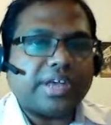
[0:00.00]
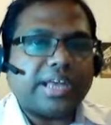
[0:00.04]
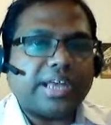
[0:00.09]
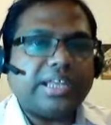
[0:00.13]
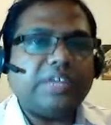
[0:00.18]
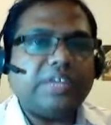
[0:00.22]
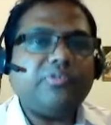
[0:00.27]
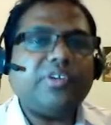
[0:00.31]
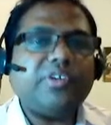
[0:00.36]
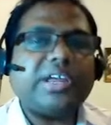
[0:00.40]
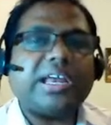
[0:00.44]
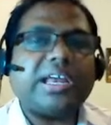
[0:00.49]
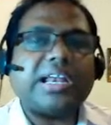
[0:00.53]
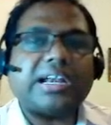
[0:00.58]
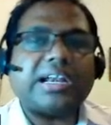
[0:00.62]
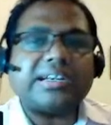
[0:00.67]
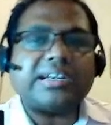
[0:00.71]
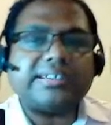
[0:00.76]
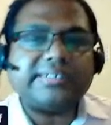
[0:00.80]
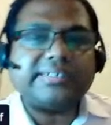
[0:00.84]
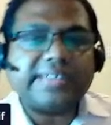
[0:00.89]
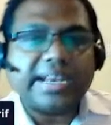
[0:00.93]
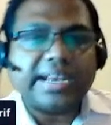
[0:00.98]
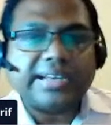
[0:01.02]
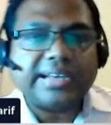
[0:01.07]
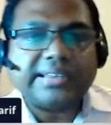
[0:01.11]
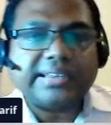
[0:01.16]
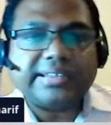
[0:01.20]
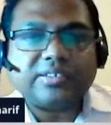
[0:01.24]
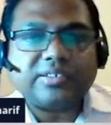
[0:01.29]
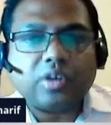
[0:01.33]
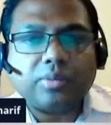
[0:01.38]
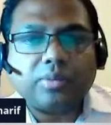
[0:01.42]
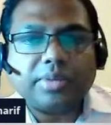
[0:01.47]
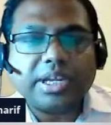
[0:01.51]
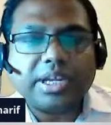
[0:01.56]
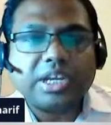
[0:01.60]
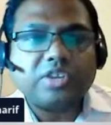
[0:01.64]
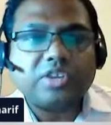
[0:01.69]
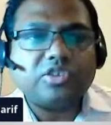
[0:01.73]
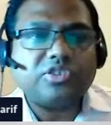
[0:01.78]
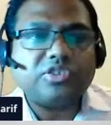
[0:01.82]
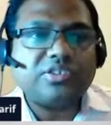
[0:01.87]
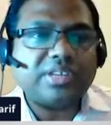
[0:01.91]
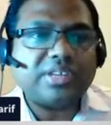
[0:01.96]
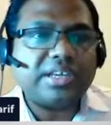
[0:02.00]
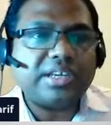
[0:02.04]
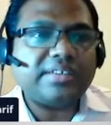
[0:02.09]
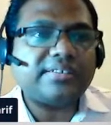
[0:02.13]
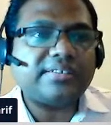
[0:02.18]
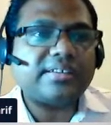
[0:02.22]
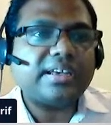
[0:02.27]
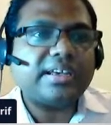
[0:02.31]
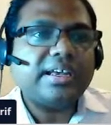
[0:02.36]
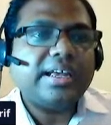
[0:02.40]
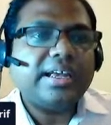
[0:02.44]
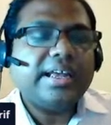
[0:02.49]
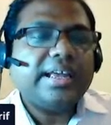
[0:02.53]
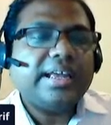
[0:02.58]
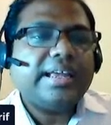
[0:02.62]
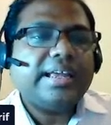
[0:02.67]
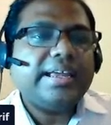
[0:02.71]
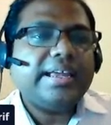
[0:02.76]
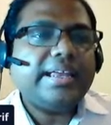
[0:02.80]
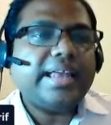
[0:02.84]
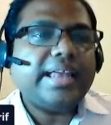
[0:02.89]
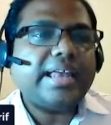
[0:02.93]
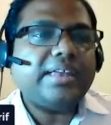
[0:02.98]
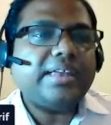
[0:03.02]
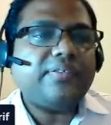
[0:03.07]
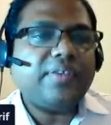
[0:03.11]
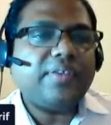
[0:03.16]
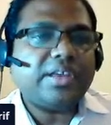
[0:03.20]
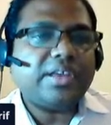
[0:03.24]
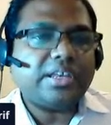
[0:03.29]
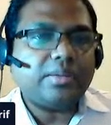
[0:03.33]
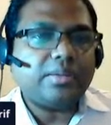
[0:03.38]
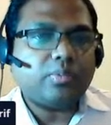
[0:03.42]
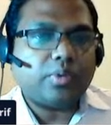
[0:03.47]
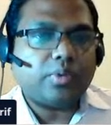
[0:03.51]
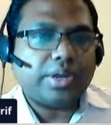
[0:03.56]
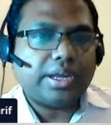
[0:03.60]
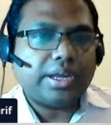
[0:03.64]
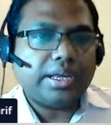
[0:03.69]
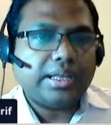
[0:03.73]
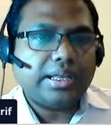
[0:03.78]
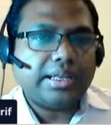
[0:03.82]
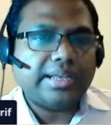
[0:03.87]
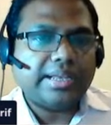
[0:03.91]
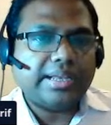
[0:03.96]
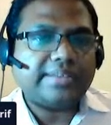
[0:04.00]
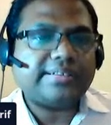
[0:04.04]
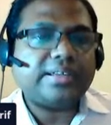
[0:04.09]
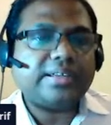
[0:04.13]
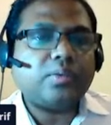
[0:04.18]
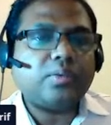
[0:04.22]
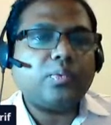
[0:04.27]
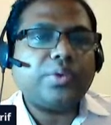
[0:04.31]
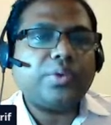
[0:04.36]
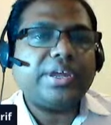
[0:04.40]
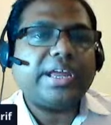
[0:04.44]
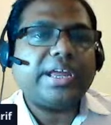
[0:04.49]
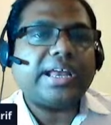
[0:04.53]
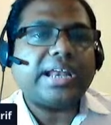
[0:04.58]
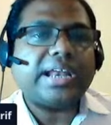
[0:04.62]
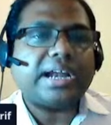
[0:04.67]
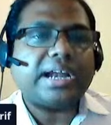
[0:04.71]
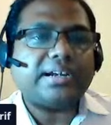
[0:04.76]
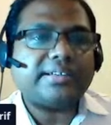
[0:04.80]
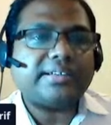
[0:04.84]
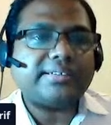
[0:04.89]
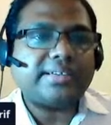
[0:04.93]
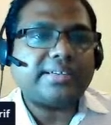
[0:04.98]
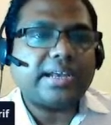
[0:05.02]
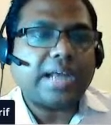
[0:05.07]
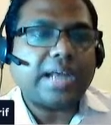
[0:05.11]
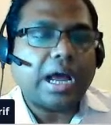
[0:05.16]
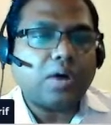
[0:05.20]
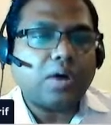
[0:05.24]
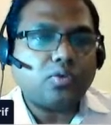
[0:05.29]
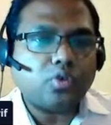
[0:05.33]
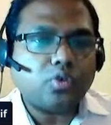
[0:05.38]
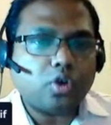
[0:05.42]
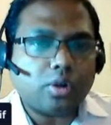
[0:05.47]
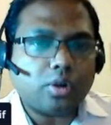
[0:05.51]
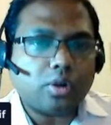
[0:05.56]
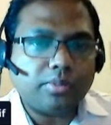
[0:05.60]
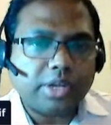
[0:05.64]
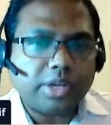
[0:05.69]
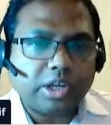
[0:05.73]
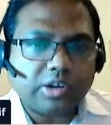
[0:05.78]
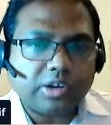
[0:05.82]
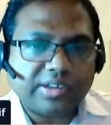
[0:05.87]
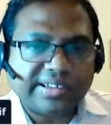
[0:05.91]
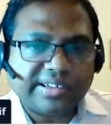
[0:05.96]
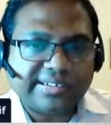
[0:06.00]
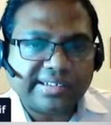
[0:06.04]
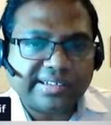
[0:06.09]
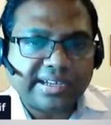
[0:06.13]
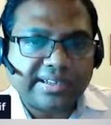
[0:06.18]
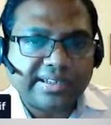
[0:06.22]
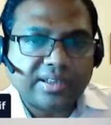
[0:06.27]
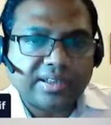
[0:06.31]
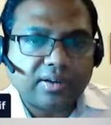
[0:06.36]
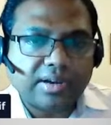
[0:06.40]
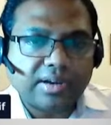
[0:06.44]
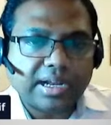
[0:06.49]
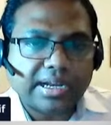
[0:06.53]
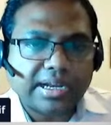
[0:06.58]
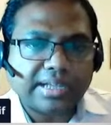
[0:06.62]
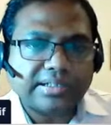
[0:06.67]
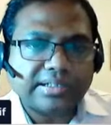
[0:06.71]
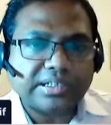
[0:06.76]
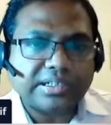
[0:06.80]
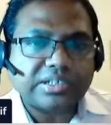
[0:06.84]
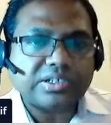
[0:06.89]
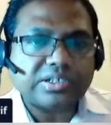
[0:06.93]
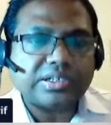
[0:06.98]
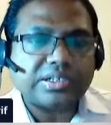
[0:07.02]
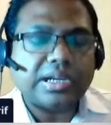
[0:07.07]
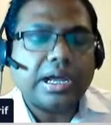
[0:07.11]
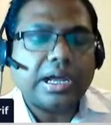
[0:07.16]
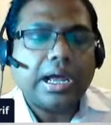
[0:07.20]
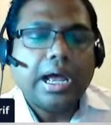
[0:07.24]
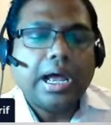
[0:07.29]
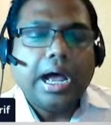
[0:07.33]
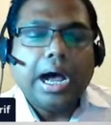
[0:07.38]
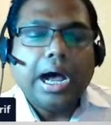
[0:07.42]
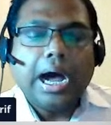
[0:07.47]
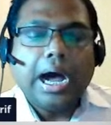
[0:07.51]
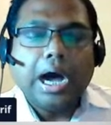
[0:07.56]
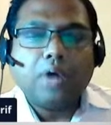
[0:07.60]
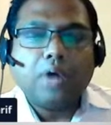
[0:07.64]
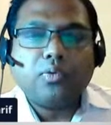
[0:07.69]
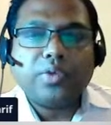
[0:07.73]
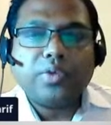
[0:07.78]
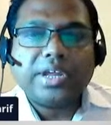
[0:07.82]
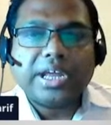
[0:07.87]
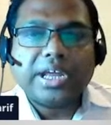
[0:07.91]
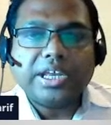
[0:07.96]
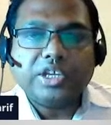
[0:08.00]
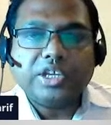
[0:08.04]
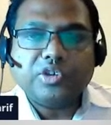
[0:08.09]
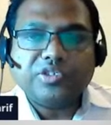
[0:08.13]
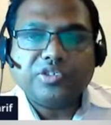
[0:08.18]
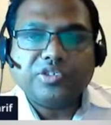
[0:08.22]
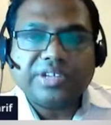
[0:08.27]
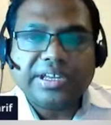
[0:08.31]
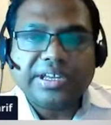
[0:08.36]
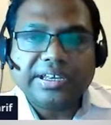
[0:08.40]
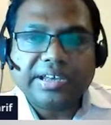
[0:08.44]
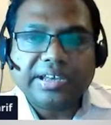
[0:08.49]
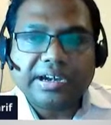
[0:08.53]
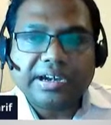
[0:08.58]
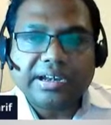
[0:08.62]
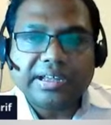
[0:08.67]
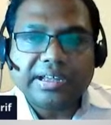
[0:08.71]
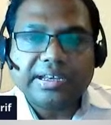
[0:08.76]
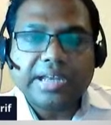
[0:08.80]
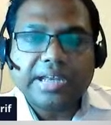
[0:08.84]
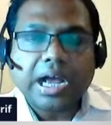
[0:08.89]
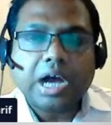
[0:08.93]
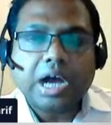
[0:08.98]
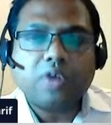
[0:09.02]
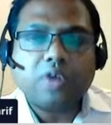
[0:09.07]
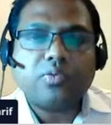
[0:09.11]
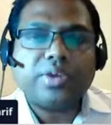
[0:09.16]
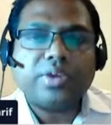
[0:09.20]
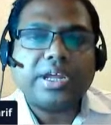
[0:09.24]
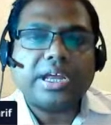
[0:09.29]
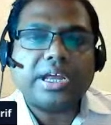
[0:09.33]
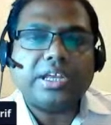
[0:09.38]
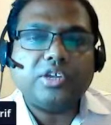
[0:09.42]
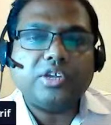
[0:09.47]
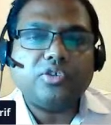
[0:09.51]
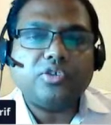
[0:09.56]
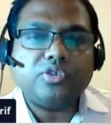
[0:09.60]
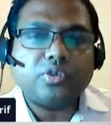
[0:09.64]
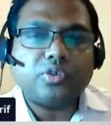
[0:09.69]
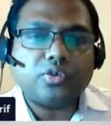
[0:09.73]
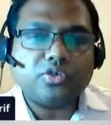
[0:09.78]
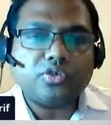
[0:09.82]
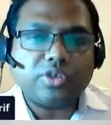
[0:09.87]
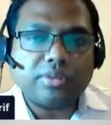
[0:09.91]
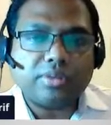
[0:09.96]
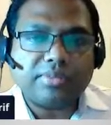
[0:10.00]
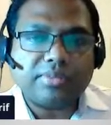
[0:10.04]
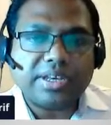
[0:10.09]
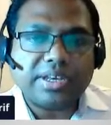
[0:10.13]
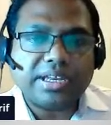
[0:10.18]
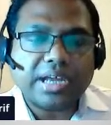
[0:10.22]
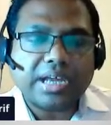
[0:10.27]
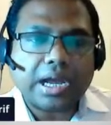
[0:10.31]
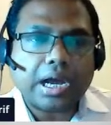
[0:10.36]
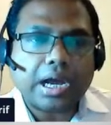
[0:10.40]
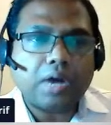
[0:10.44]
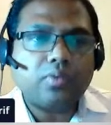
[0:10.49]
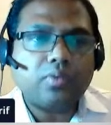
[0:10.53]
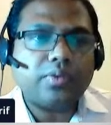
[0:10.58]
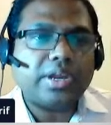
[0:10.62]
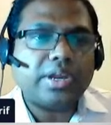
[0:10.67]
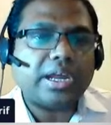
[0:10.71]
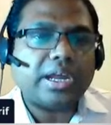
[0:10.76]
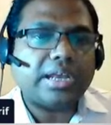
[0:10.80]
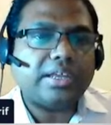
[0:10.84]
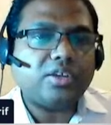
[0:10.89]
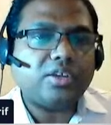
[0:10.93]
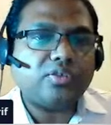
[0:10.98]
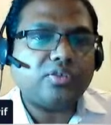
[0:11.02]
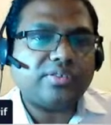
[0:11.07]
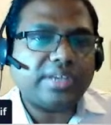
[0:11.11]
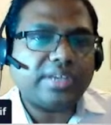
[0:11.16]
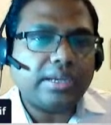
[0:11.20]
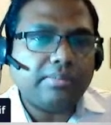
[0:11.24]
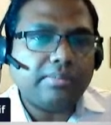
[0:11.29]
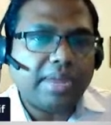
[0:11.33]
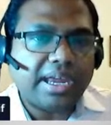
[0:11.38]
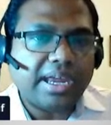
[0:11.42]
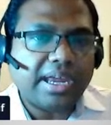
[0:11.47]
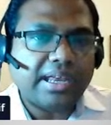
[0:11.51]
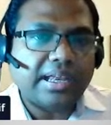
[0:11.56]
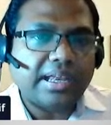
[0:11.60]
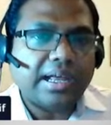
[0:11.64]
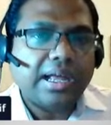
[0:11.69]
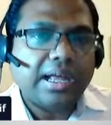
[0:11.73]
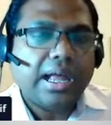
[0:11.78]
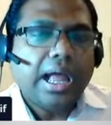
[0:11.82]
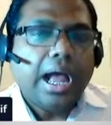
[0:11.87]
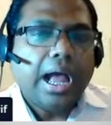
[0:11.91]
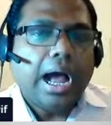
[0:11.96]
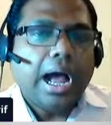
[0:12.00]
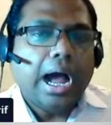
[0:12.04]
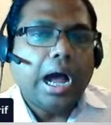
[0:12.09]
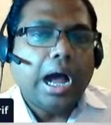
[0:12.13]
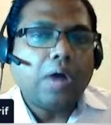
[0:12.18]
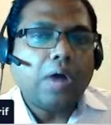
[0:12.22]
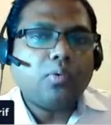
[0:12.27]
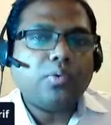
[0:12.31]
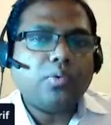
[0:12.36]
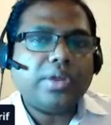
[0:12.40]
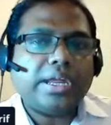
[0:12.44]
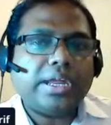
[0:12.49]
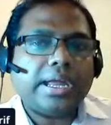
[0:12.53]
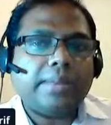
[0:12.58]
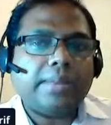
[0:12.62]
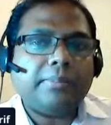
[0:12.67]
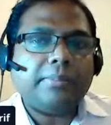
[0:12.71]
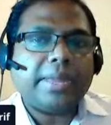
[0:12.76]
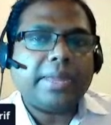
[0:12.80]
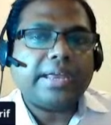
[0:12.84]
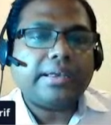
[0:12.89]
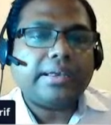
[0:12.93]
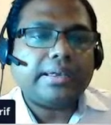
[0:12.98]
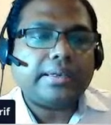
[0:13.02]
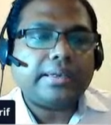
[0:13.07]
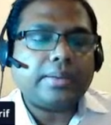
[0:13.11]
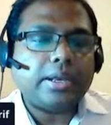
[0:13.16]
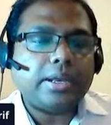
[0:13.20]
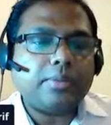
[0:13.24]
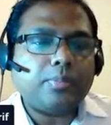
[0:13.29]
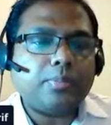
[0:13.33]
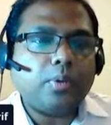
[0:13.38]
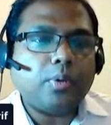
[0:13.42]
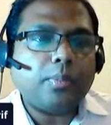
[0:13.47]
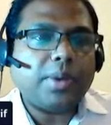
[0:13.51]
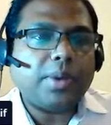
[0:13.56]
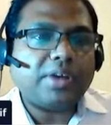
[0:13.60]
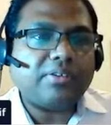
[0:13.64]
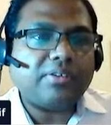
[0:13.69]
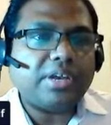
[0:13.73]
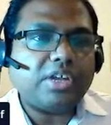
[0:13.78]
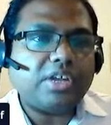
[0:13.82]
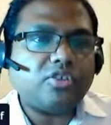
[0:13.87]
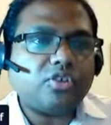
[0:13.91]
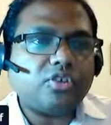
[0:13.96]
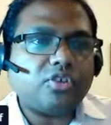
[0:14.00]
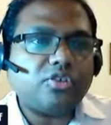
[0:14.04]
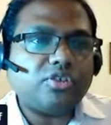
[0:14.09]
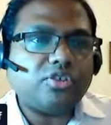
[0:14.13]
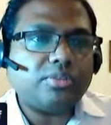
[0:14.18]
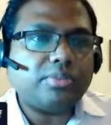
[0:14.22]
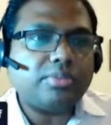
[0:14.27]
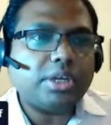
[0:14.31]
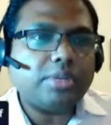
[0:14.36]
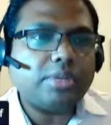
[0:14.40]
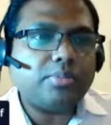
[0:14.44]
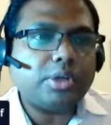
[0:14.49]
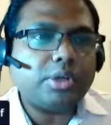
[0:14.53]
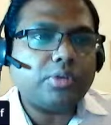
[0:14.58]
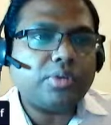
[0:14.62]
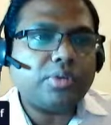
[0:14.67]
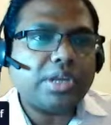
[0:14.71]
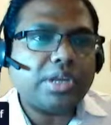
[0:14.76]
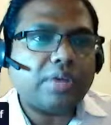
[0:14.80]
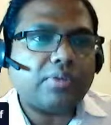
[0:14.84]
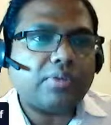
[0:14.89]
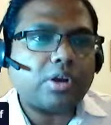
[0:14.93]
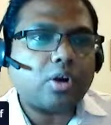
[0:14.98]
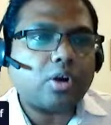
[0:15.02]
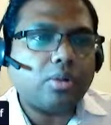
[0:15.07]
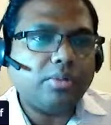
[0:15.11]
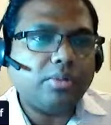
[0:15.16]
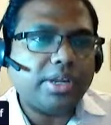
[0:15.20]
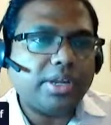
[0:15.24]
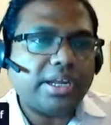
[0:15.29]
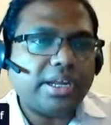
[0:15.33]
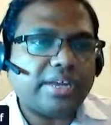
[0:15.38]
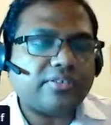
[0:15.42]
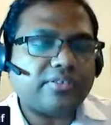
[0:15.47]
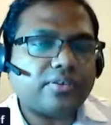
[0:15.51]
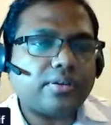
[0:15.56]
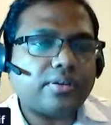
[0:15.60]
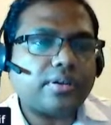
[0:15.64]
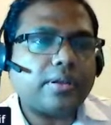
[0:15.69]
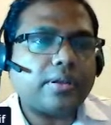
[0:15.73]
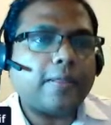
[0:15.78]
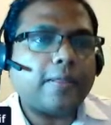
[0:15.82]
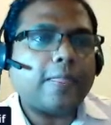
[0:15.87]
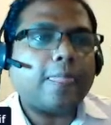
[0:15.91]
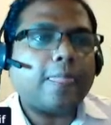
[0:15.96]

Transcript: And if we can understand these communications things in an effective way, let's say we can understand how to communicate inside the organization, how we can use internet, how we can use social media, how we can use email, how we can maintain proper relationship in between our communication,